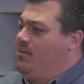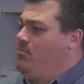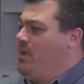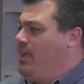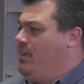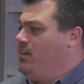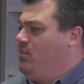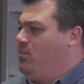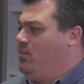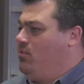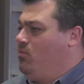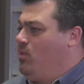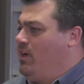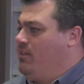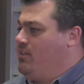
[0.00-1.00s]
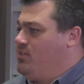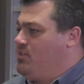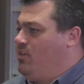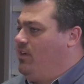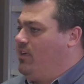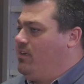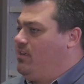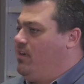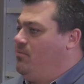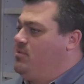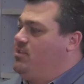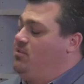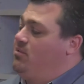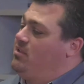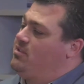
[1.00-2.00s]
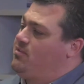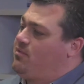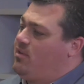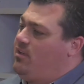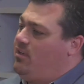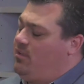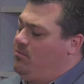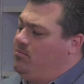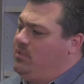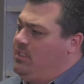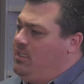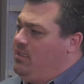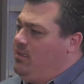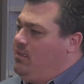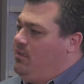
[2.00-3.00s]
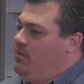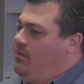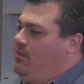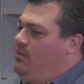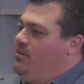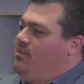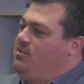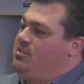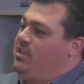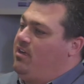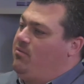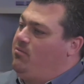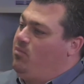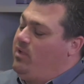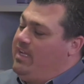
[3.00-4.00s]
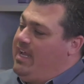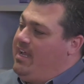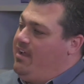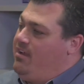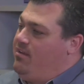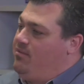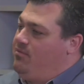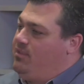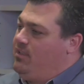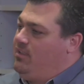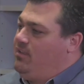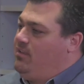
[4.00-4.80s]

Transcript: Depending on where the student comes to us from, some we have